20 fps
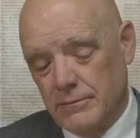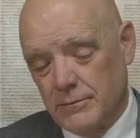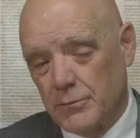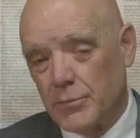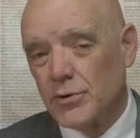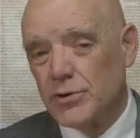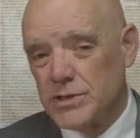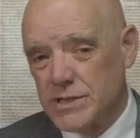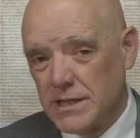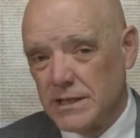
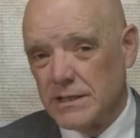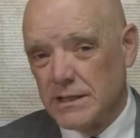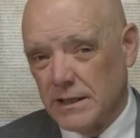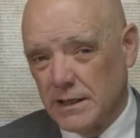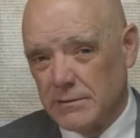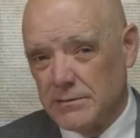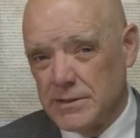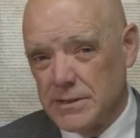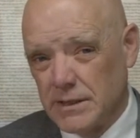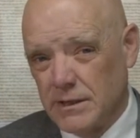presenting
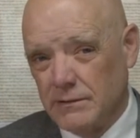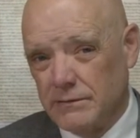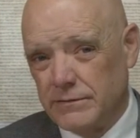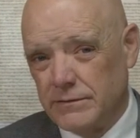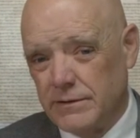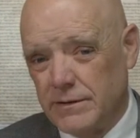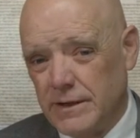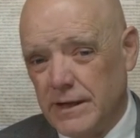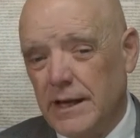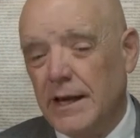himself.
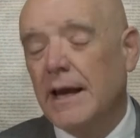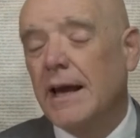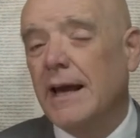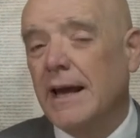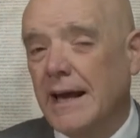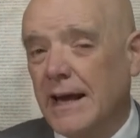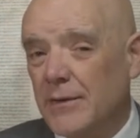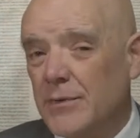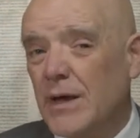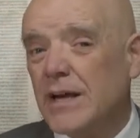
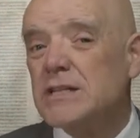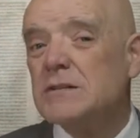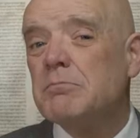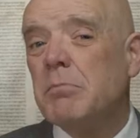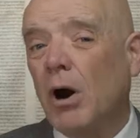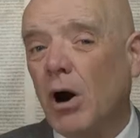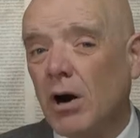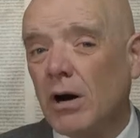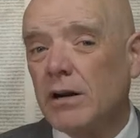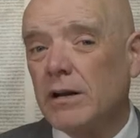And that's
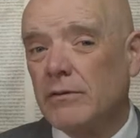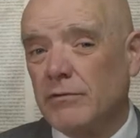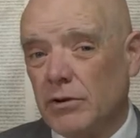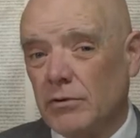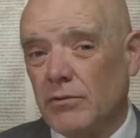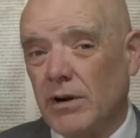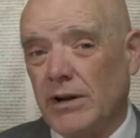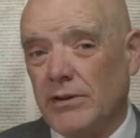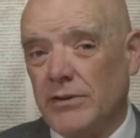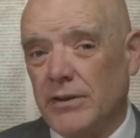part of it
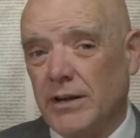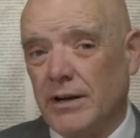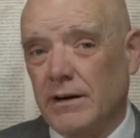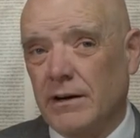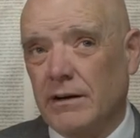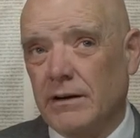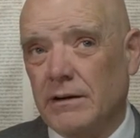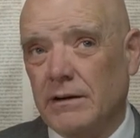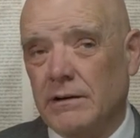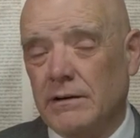right there
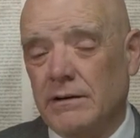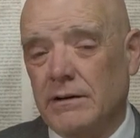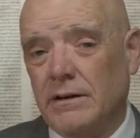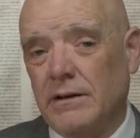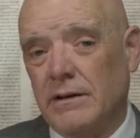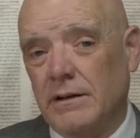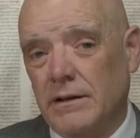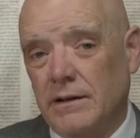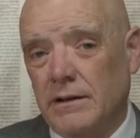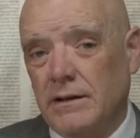
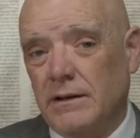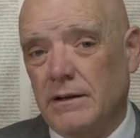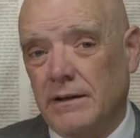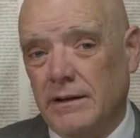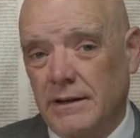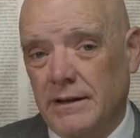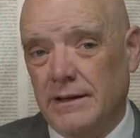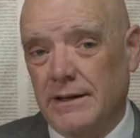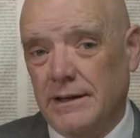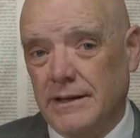
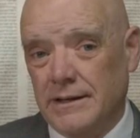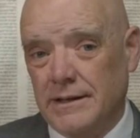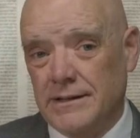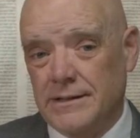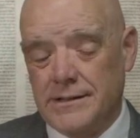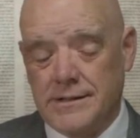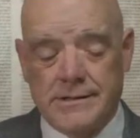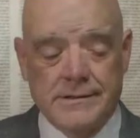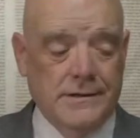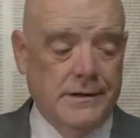
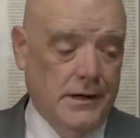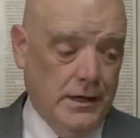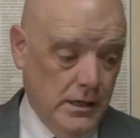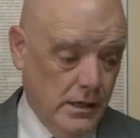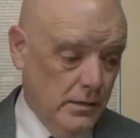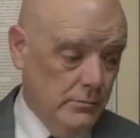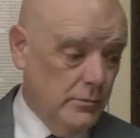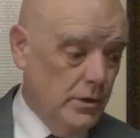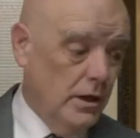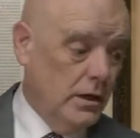is
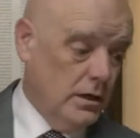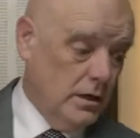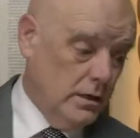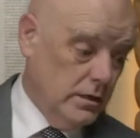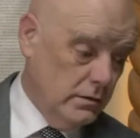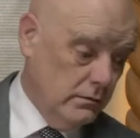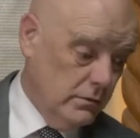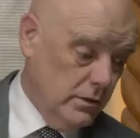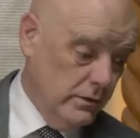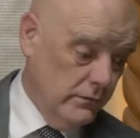I'm not going
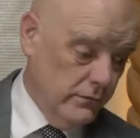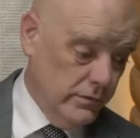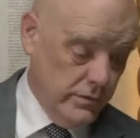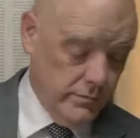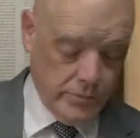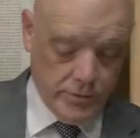to run for